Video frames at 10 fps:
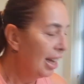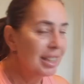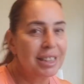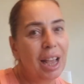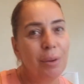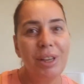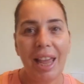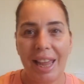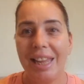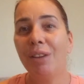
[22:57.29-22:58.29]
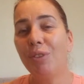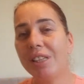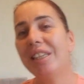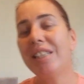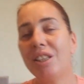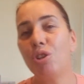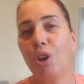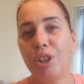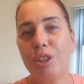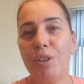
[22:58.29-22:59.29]
So yeah, if you did
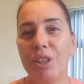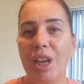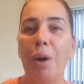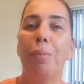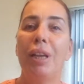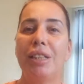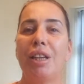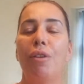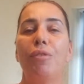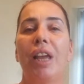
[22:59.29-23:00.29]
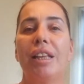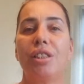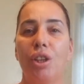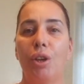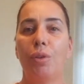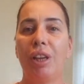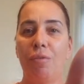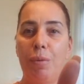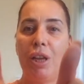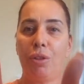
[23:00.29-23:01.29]
enjoy this video, please don't forget to
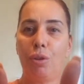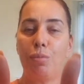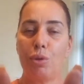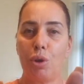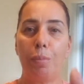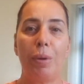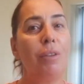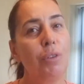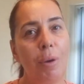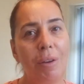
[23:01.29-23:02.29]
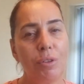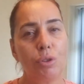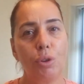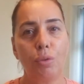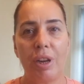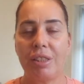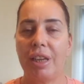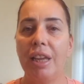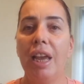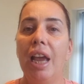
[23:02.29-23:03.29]
give me a thumbs up if you haven't already.